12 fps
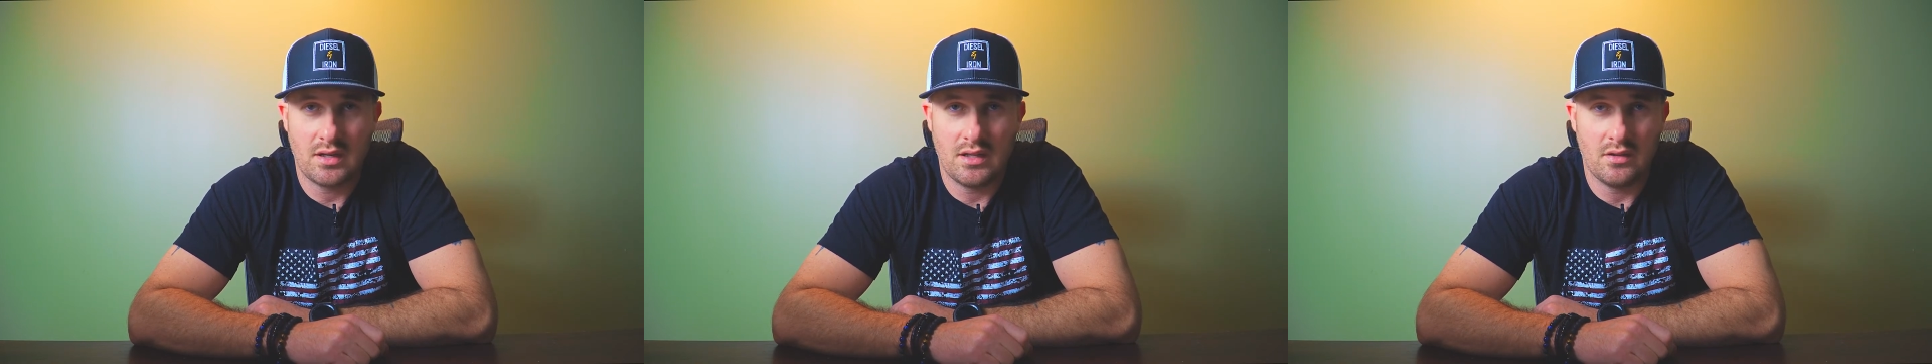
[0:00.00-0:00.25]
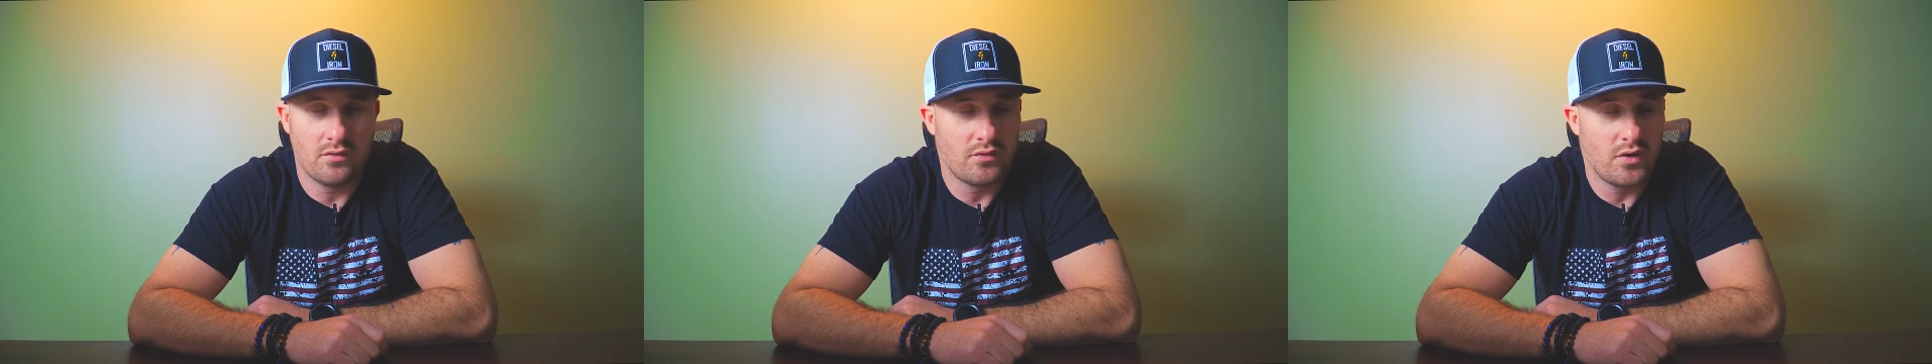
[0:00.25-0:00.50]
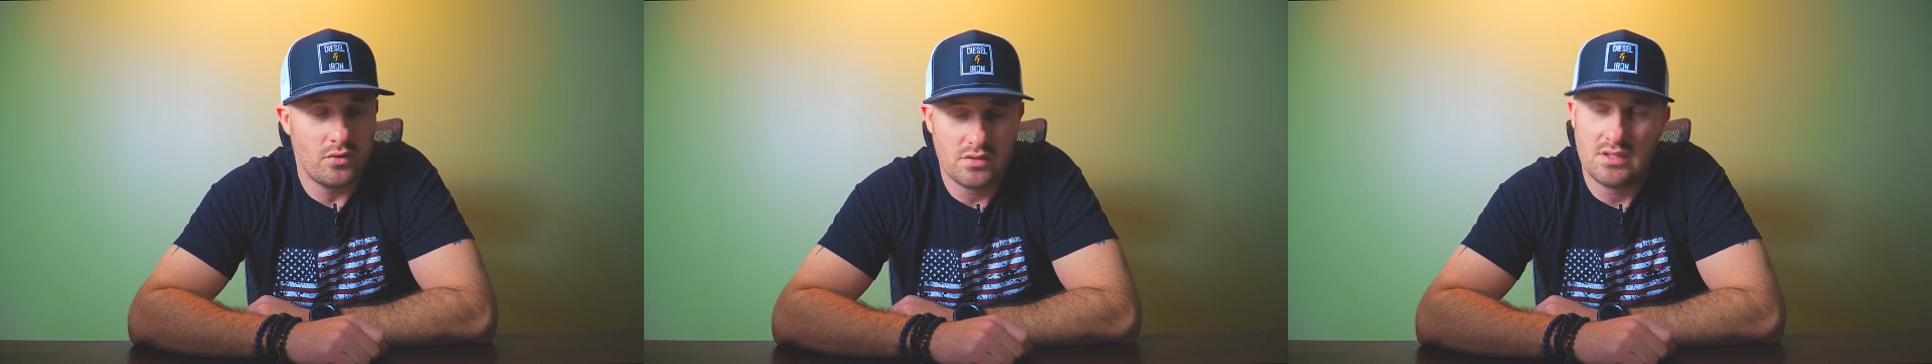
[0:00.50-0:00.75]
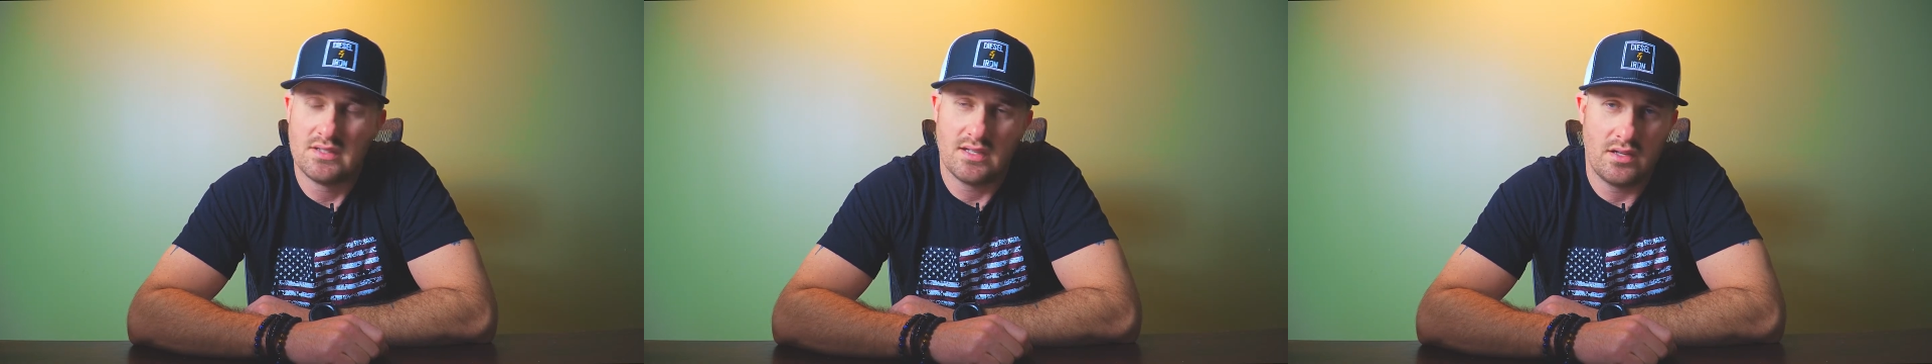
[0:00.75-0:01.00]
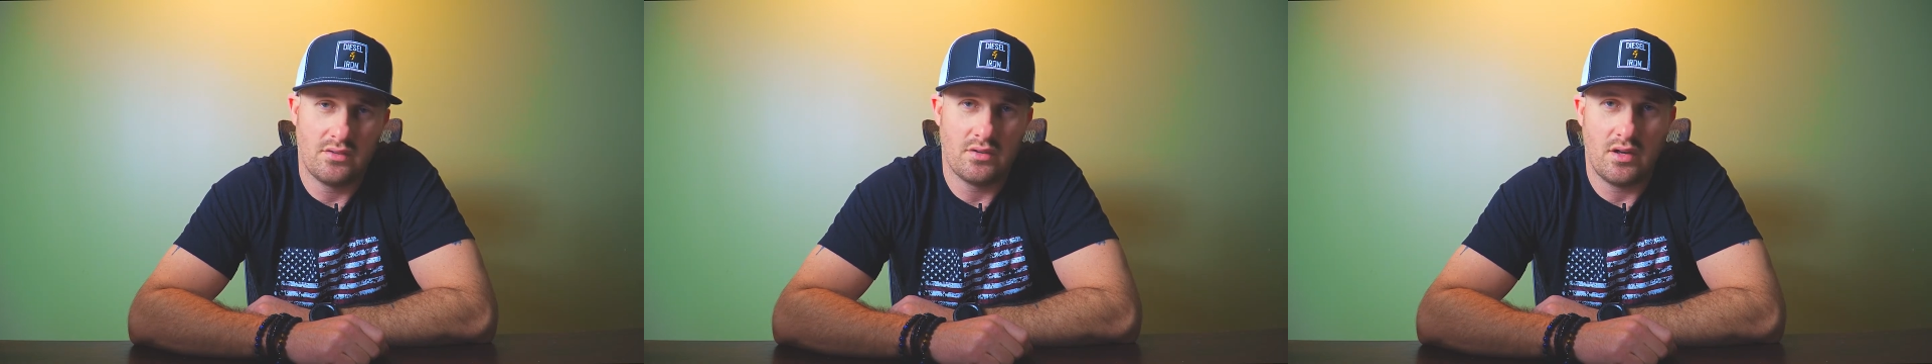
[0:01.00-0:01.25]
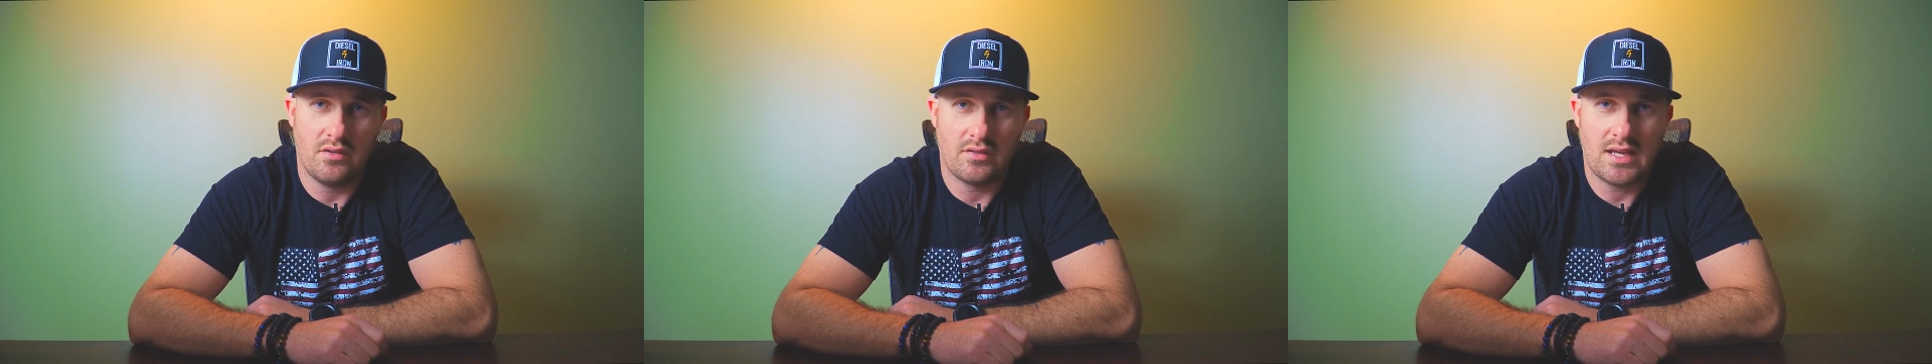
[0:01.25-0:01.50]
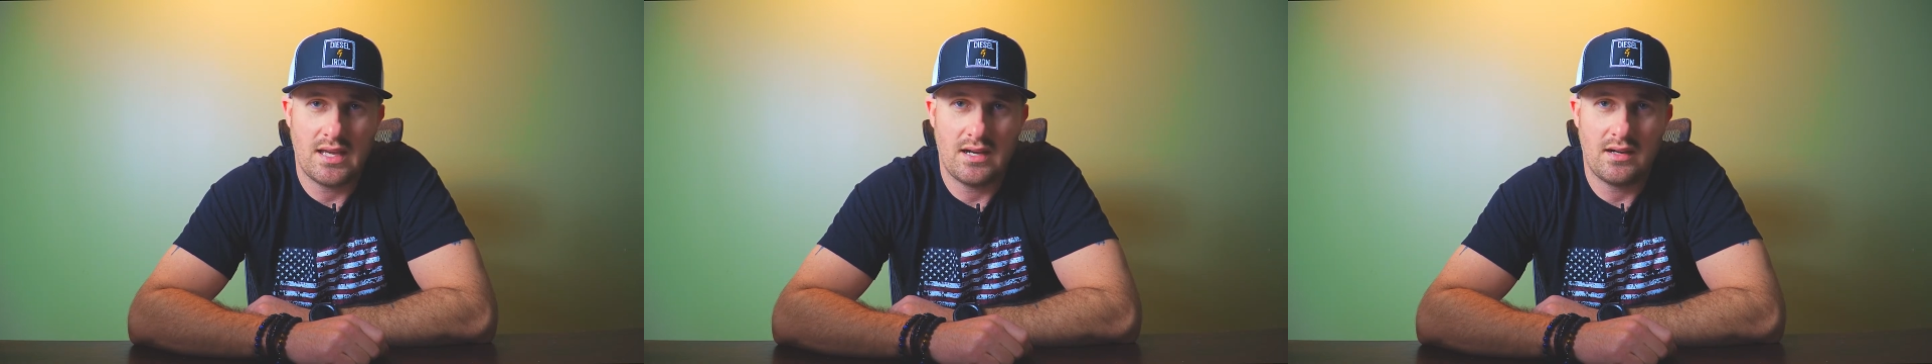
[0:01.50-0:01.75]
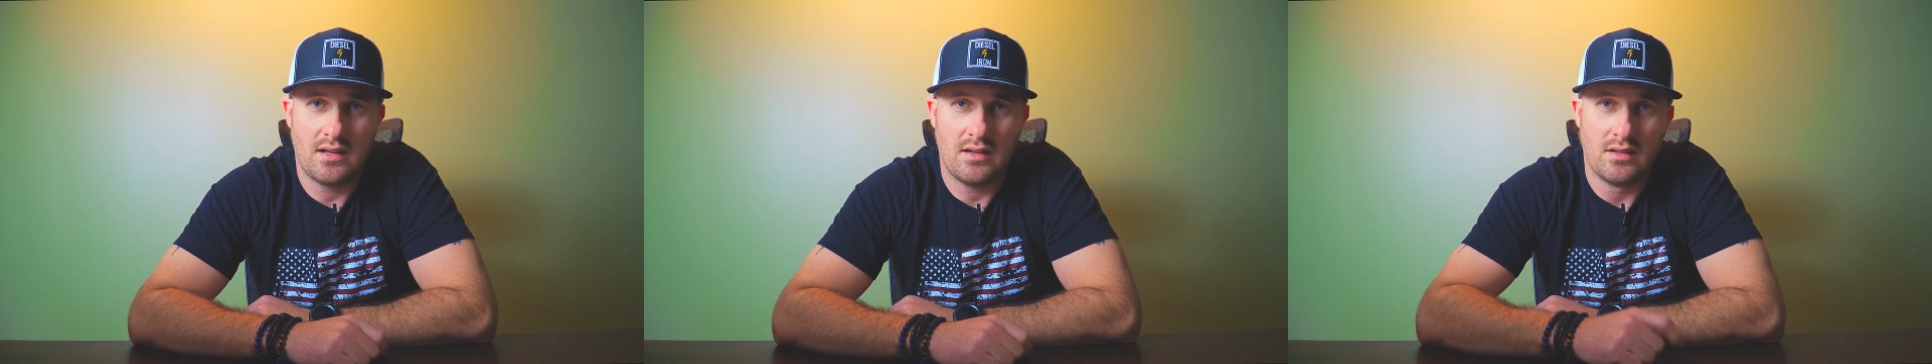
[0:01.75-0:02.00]
in the frozen tundra of
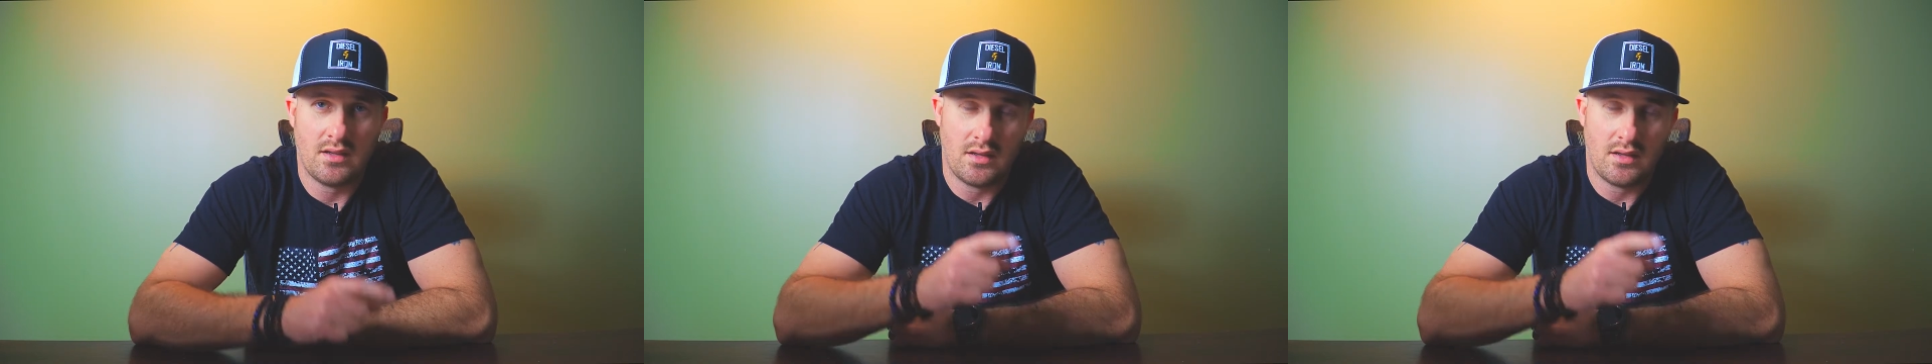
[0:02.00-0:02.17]
Canada.